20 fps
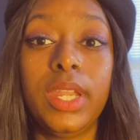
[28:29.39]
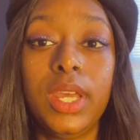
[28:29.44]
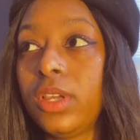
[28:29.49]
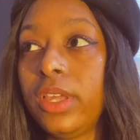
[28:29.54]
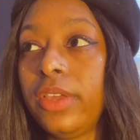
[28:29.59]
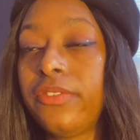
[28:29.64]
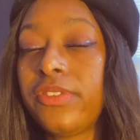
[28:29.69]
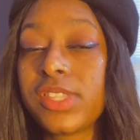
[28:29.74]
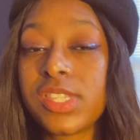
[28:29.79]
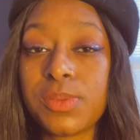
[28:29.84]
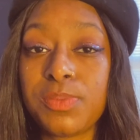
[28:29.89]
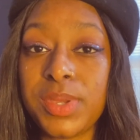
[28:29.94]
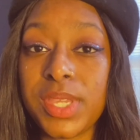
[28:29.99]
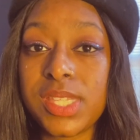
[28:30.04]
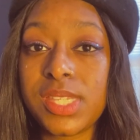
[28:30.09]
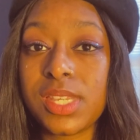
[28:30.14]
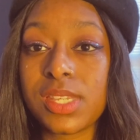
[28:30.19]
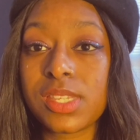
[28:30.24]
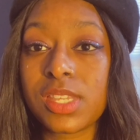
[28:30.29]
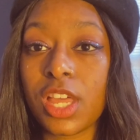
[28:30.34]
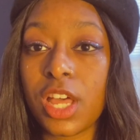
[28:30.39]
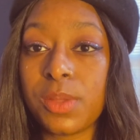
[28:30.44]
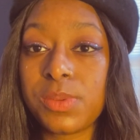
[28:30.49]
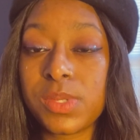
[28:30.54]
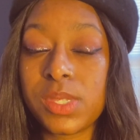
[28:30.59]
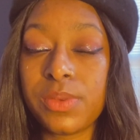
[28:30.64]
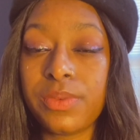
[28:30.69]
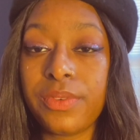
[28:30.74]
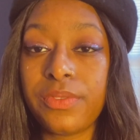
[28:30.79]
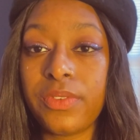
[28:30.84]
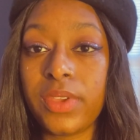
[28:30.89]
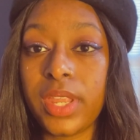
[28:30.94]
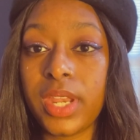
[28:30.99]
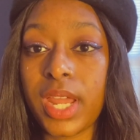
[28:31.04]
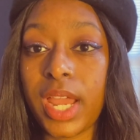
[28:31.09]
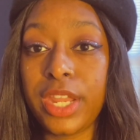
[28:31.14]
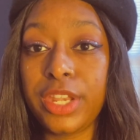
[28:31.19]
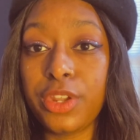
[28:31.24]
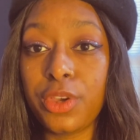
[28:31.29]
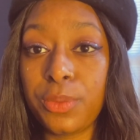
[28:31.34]
If it's a BTS cup sleeve event,
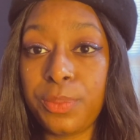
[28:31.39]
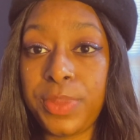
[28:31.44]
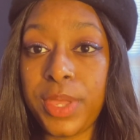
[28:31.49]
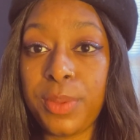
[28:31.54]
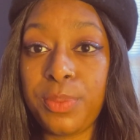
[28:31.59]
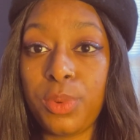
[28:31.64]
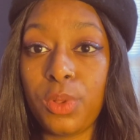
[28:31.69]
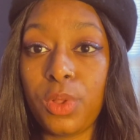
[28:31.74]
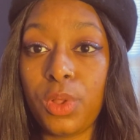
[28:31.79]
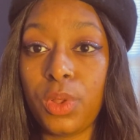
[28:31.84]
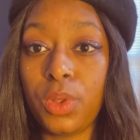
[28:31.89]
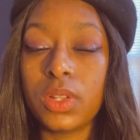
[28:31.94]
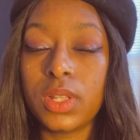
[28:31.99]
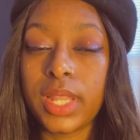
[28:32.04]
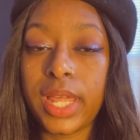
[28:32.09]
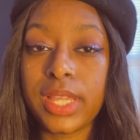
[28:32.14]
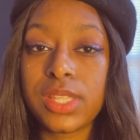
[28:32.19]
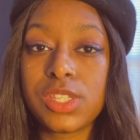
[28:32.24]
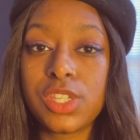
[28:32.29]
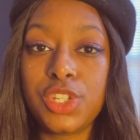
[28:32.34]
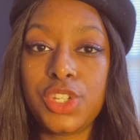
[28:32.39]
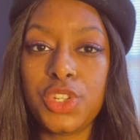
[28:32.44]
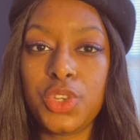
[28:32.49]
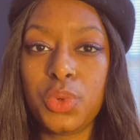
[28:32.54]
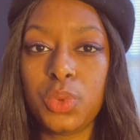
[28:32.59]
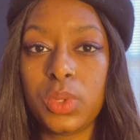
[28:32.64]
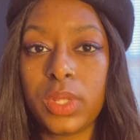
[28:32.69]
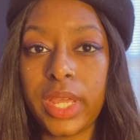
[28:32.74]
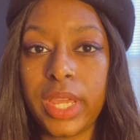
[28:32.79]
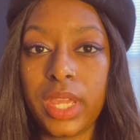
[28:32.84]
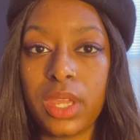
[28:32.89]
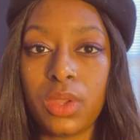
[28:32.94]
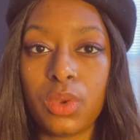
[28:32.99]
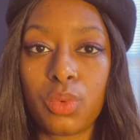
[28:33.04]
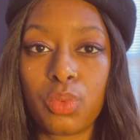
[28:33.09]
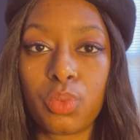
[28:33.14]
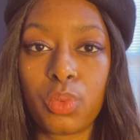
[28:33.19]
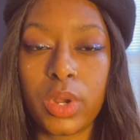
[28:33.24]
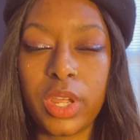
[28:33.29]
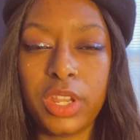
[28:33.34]
I know people like to do like
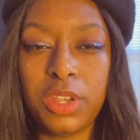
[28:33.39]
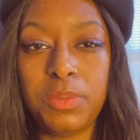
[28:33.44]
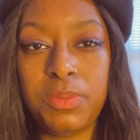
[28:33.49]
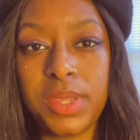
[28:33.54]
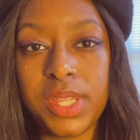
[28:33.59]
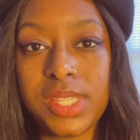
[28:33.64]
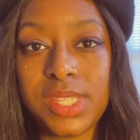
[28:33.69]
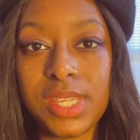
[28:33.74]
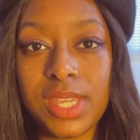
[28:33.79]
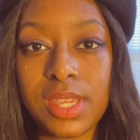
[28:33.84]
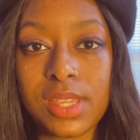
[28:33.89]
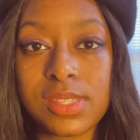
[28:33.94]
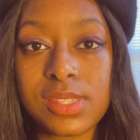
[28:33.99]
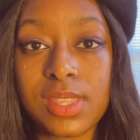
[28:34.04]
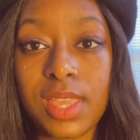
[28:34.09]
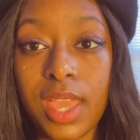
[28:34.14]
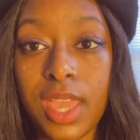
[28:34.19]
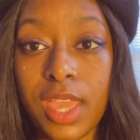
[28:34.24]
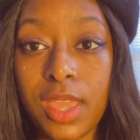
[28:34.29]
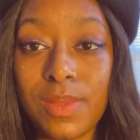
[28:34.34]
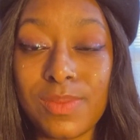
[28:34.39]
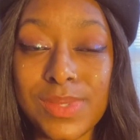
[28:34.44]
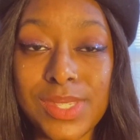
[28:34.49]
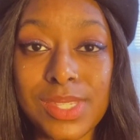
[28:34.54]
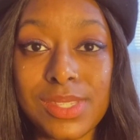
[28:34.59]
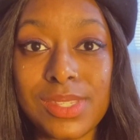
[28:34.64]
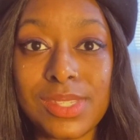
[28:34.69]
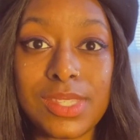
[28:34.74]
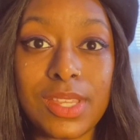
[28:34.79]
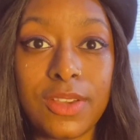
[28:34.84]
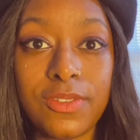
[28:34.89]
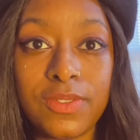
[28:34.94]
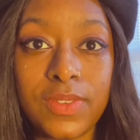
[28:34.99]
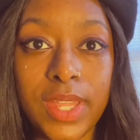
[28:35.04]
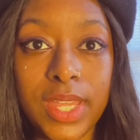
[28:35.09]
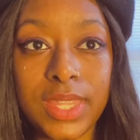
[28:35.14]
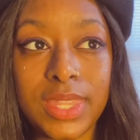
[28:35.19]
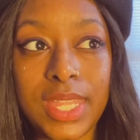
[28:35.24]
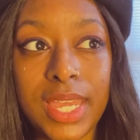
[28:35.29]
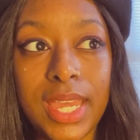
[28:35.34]
run BTS games and stuff
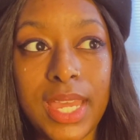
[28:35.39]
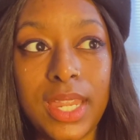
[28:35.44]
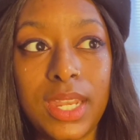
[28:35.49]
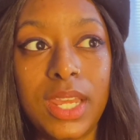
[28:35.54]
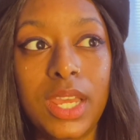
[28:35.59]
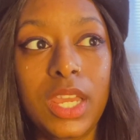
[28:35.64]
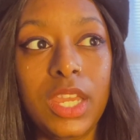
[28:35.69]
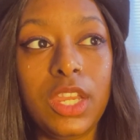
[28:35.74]
like that.